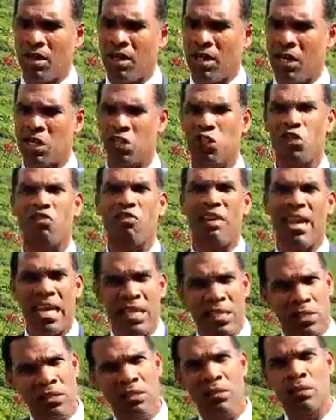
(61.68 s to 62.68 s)
uh,
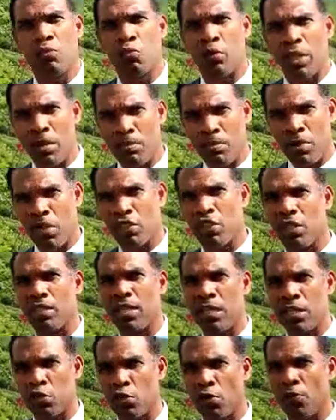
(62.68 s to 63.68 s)
strains with the budget
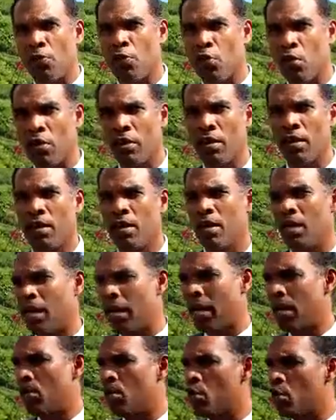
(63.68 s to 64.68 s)
and so forth,
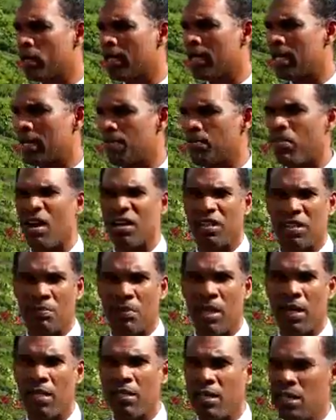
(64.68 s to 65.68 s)
looking at
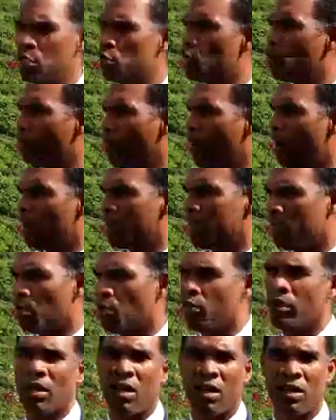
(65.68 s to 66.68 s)
possibilities to partner
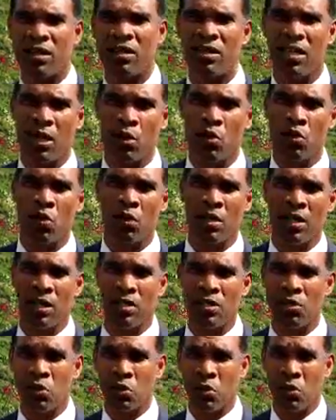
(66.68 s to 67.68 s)
with other
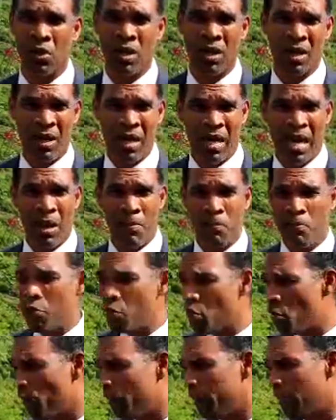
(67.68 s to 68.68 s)
stakeholders to
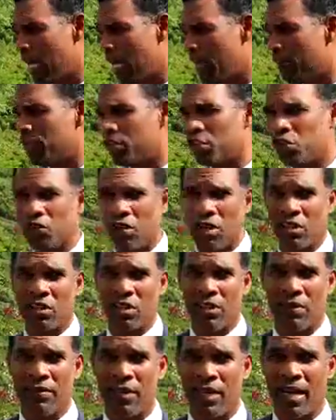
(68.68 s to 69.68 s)
improve the
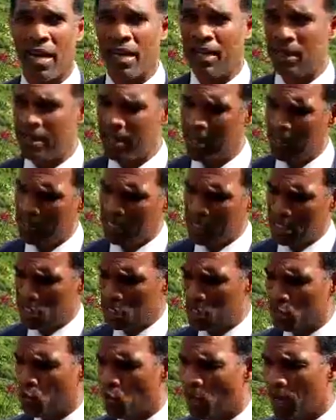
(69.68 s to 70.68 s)
infrastructure of the island. And this
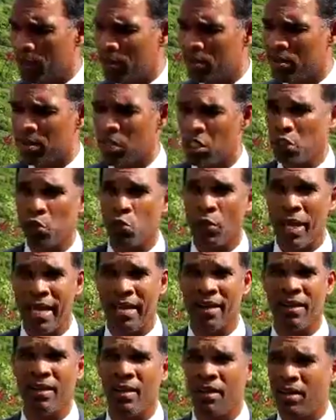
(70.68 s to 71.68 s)
is one such way.
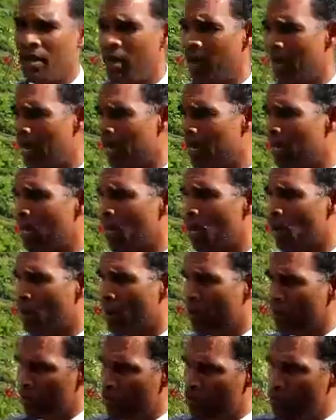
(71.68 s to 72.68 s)
And
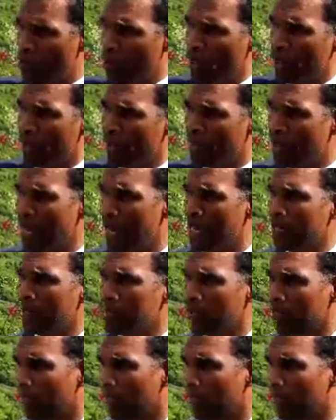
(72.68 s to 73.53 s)
we want to thank